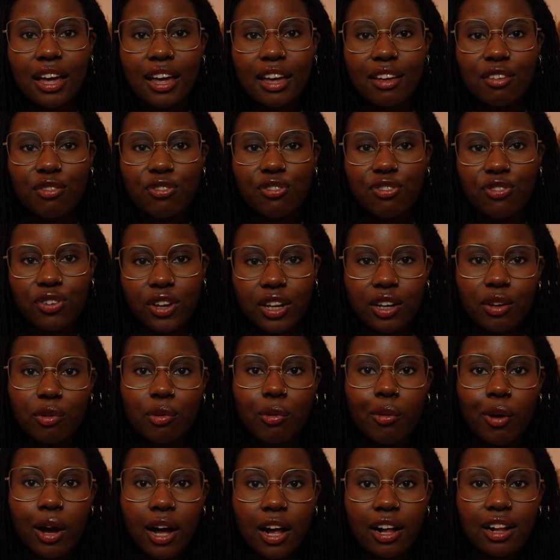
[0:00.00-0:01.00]
fit
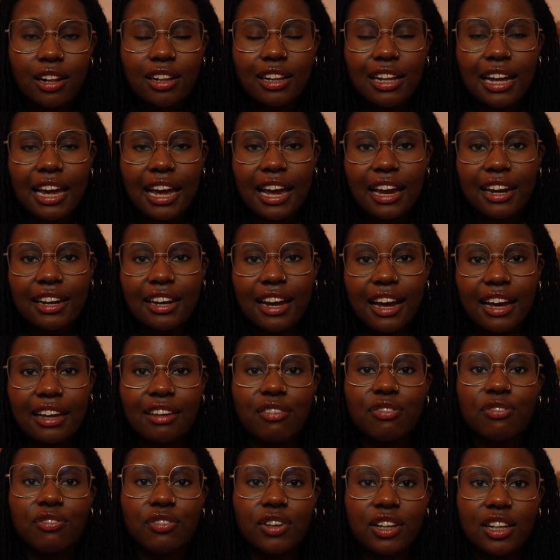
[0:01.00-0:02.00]
well, and I
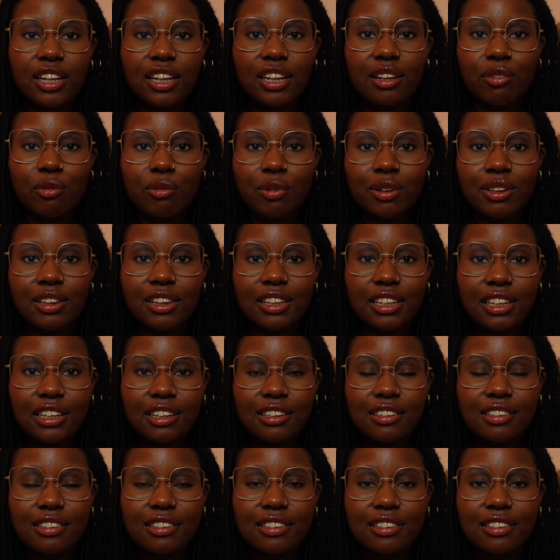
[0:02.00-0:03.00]
feel with
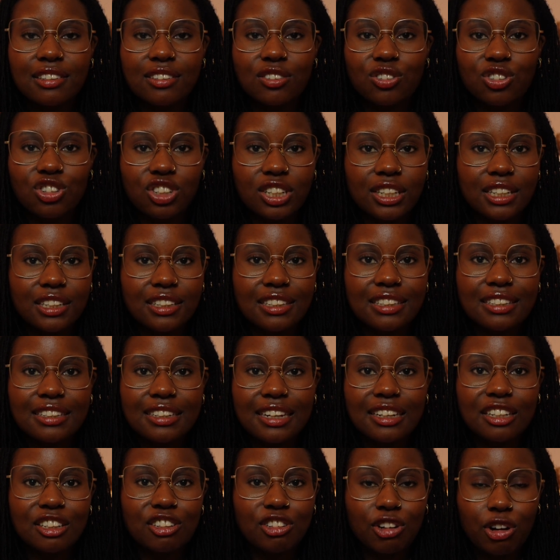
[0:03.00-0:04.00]
these jeans
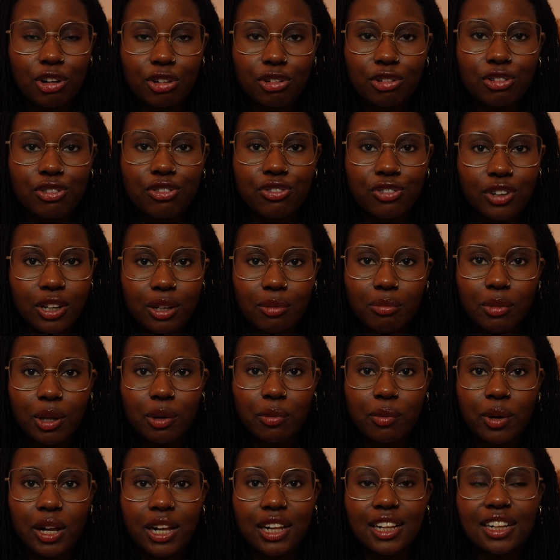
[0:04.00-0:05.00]
they don't fit me
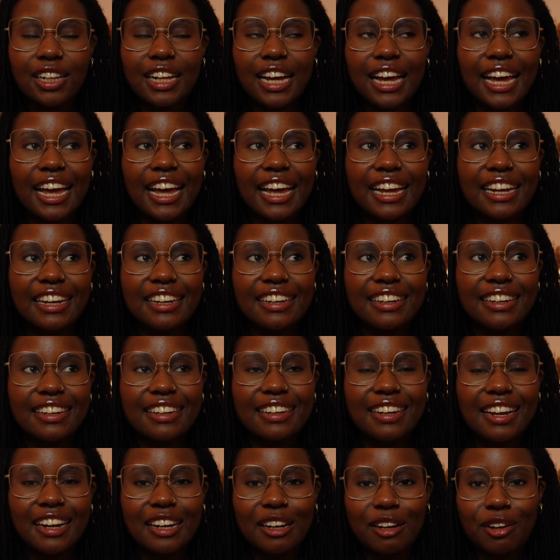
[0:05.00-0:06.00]
well and
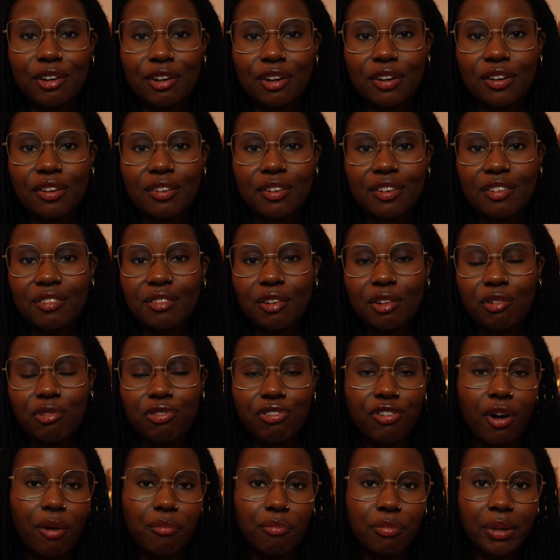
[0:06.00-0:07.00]
they look
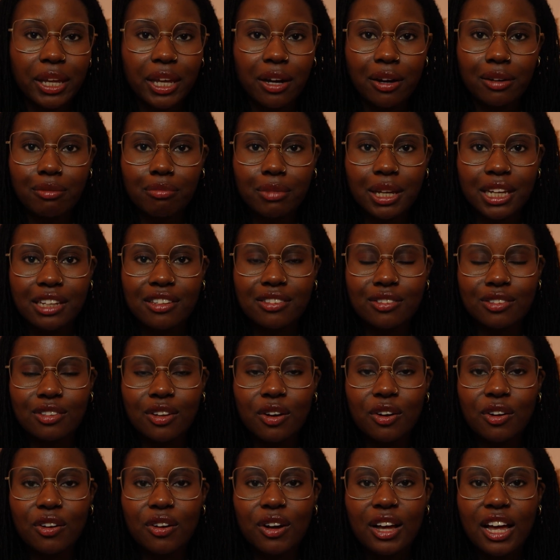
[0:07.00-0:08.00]
frumpy on me,
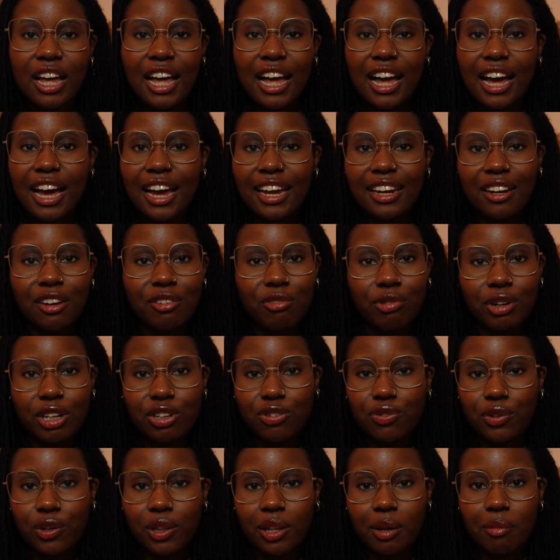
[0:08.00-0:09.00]
so I don't
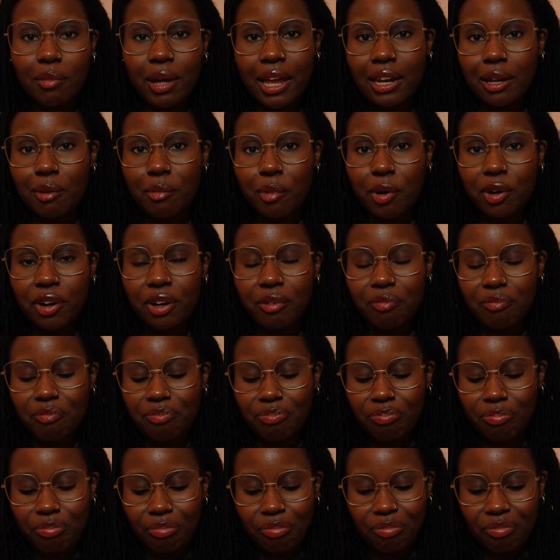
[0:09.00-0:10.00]
reach for them anymore.
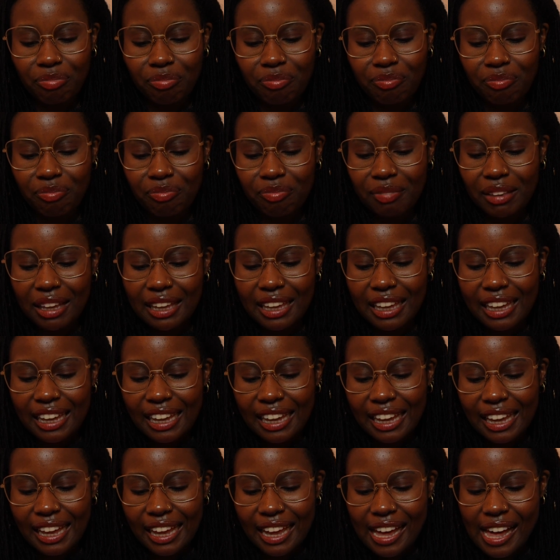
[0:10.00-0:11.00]

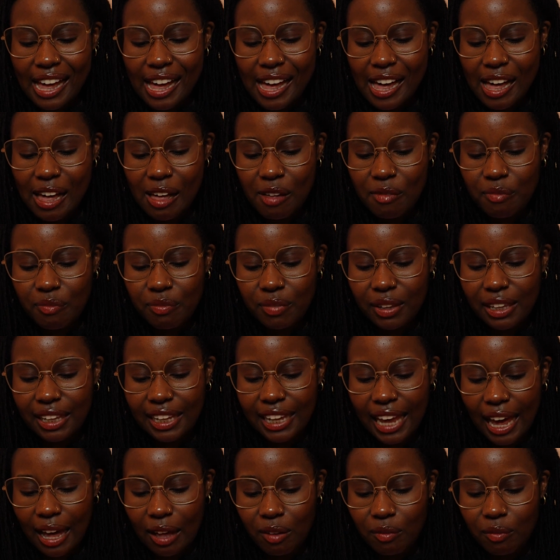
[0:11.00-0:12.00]

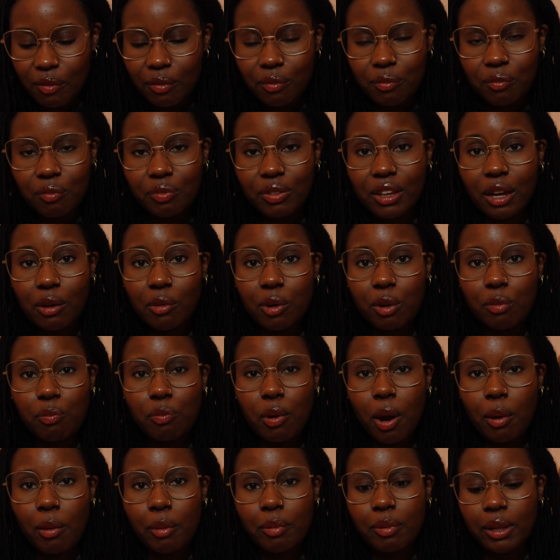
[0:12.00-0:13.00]
Yeah, they will
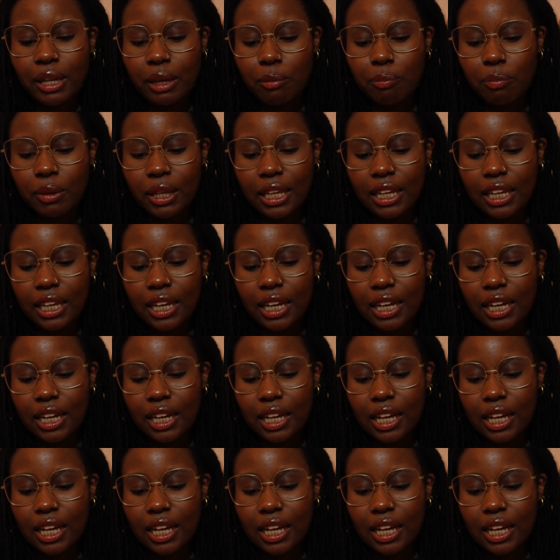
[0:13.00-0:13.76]
probably be